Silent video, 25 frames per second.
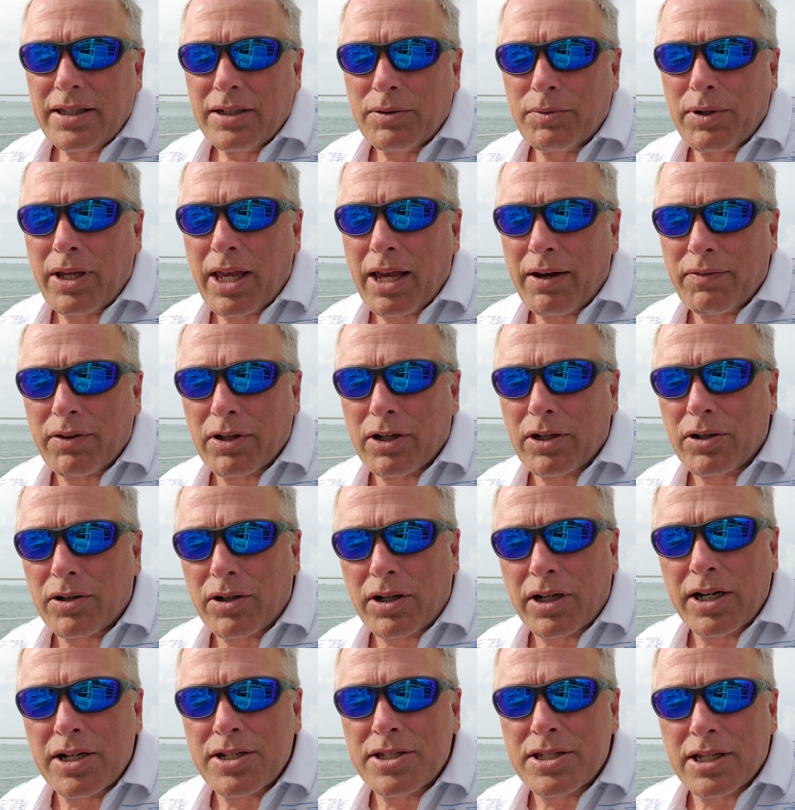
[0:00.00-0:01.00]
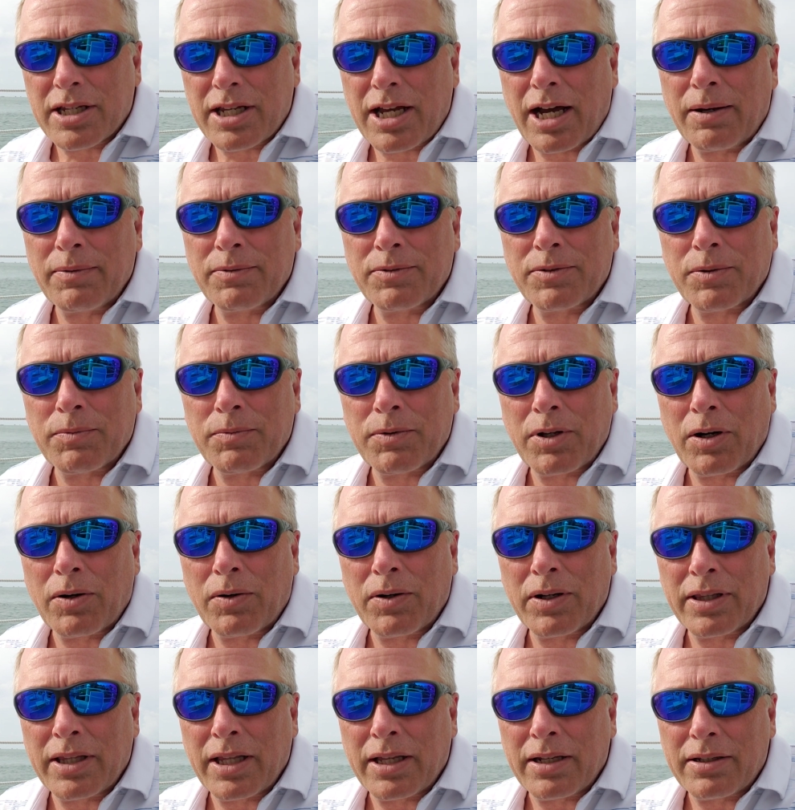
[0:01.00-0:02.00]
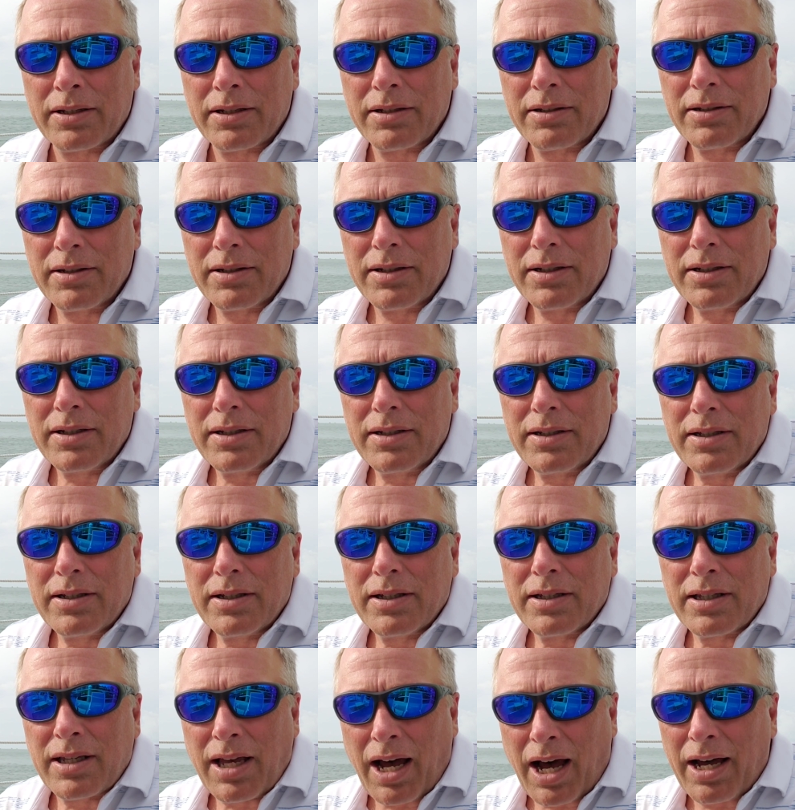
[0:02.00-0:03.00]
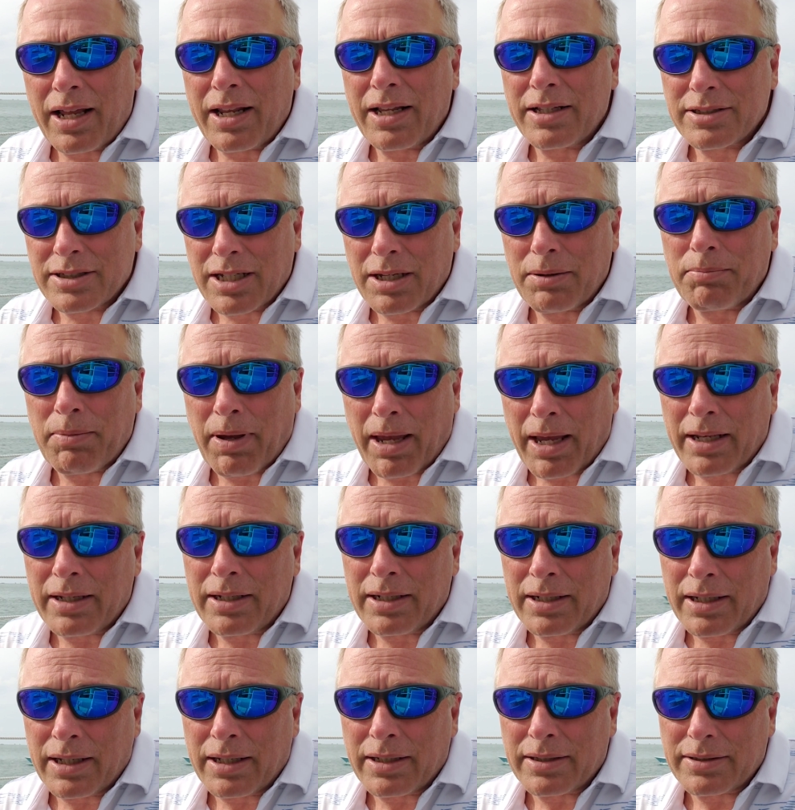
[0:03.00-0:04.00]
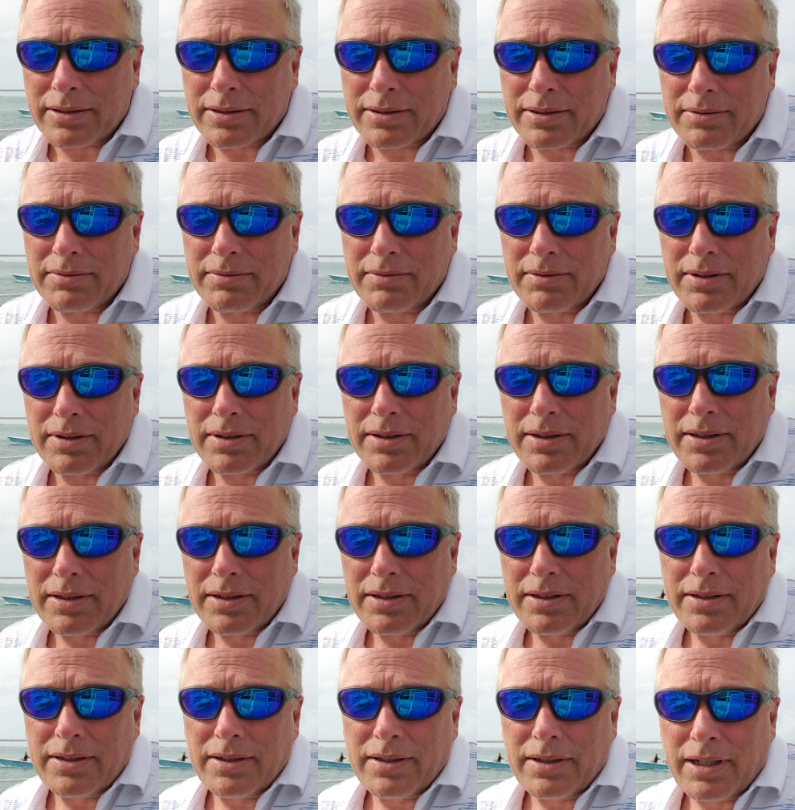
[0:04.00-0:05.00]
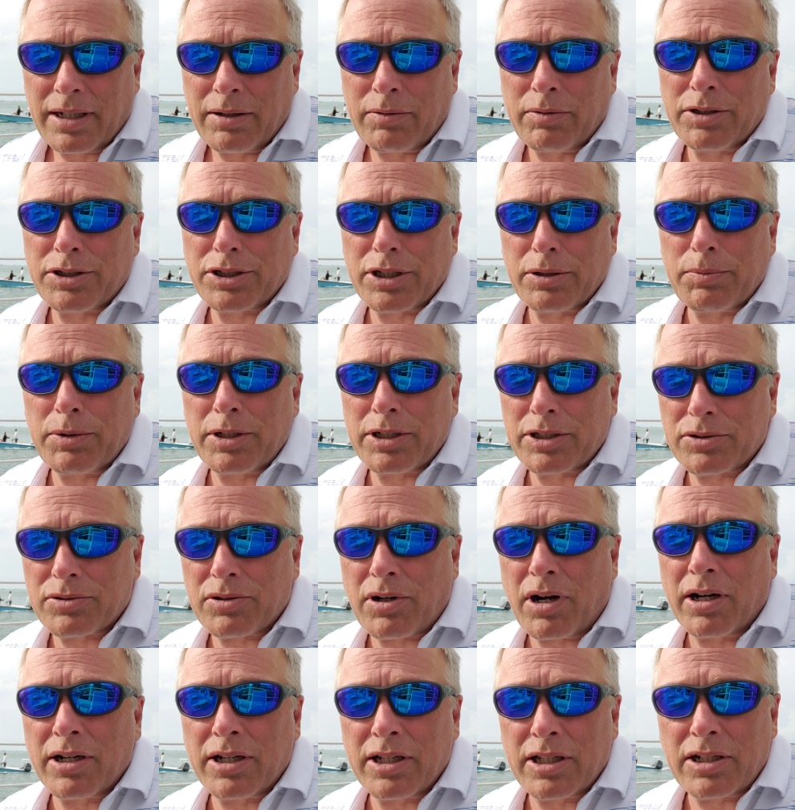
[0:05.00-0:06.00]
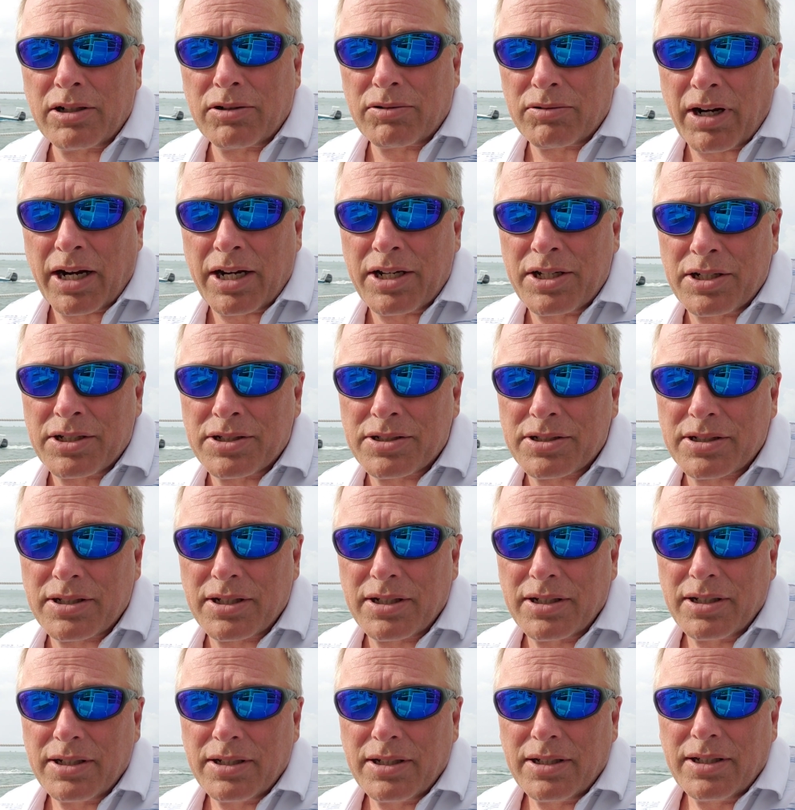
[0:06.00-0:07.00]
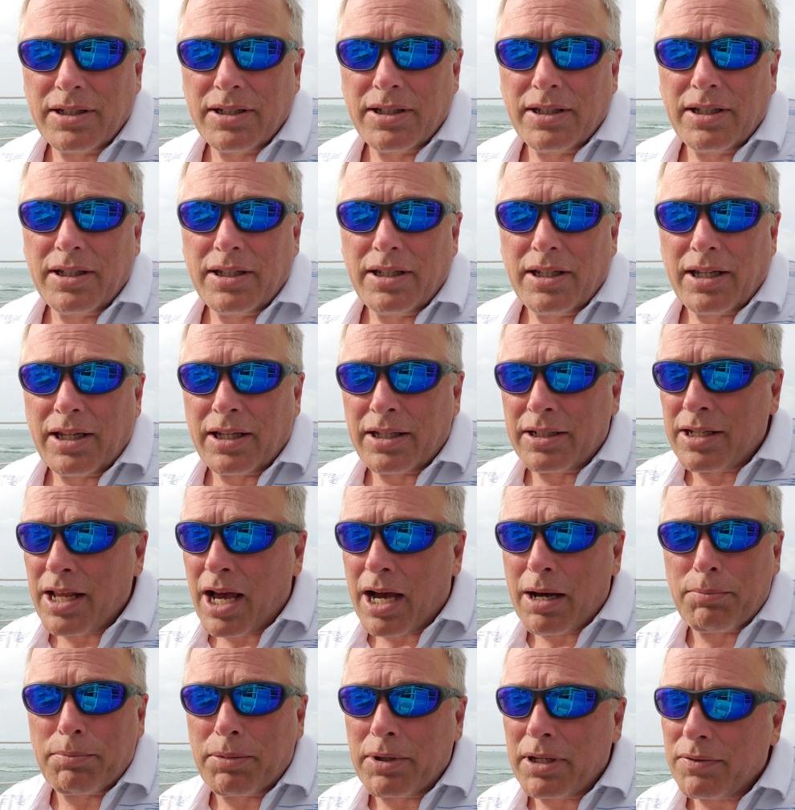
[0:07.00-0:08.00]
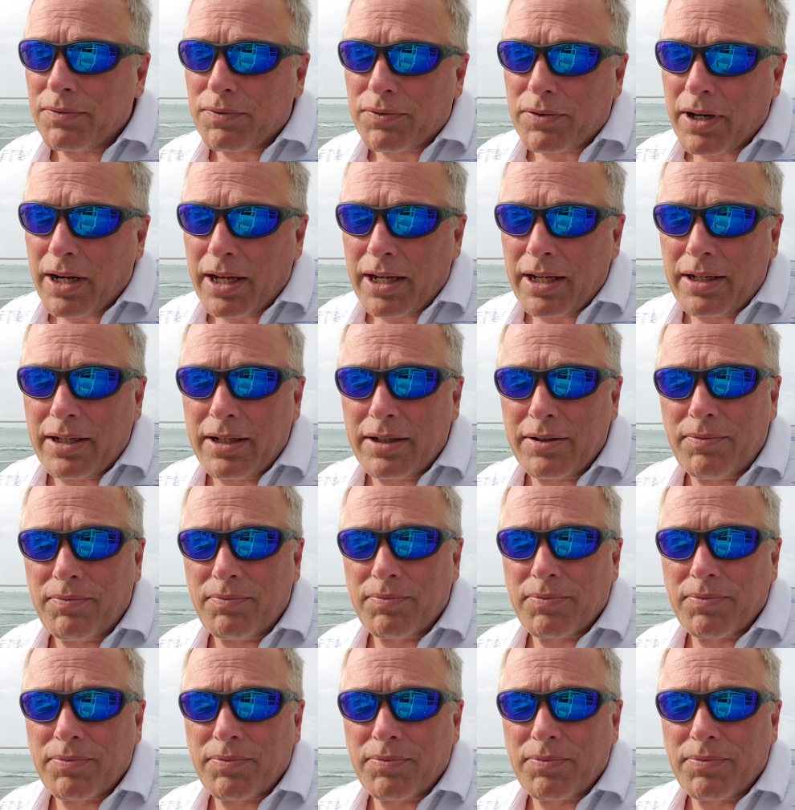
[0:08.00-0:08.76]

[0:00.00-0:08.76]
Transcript: we have the courage that comes from knowing that God has commanded us, and we should be strong and courageous and not be afraid